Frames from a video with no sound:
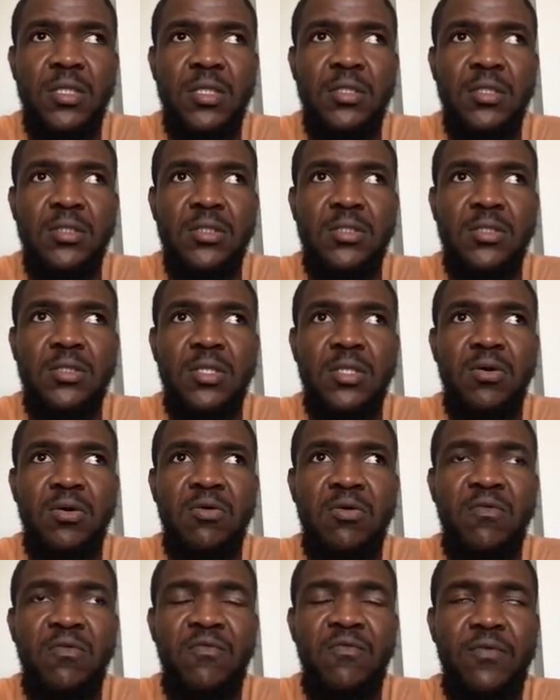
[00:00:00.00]
instead
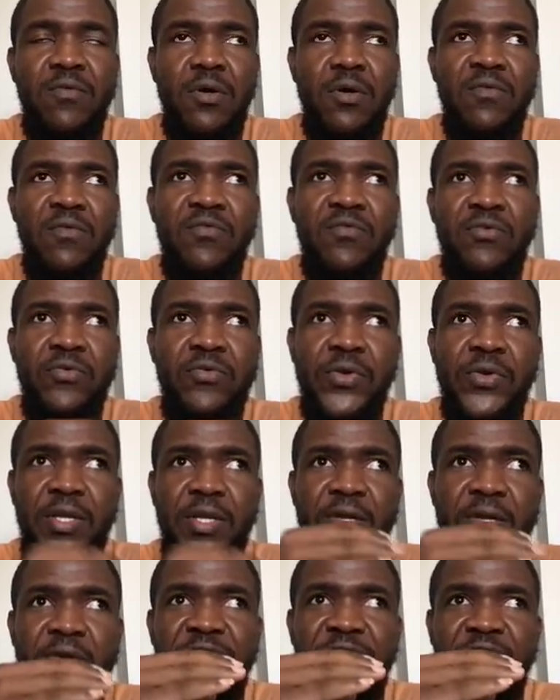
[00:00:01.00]
of
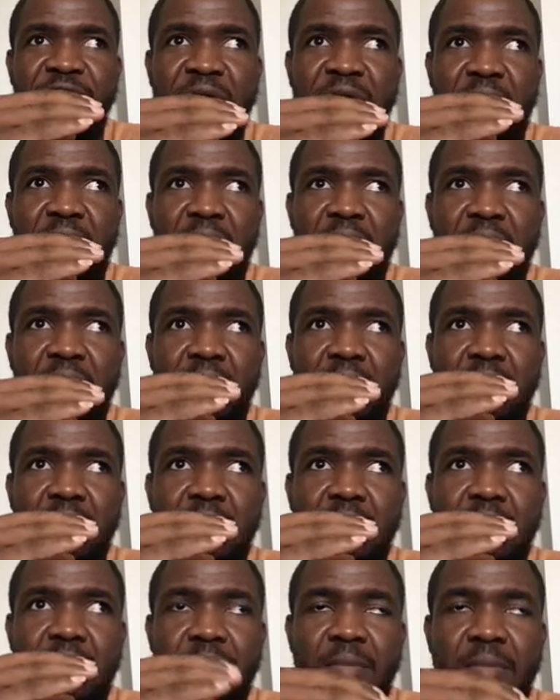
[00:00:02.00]
create the file
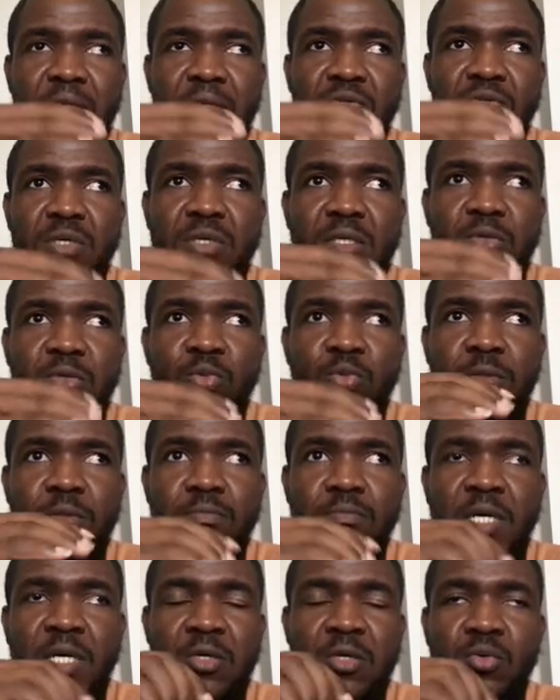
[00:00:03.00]
manually
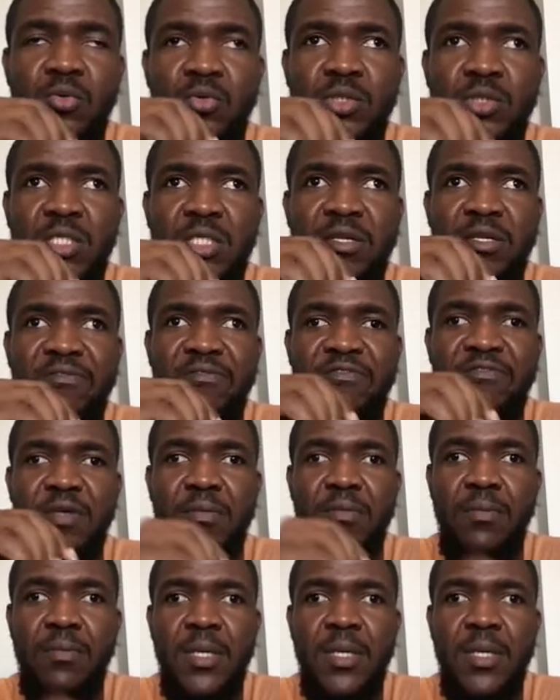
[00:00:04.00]
by using the Vim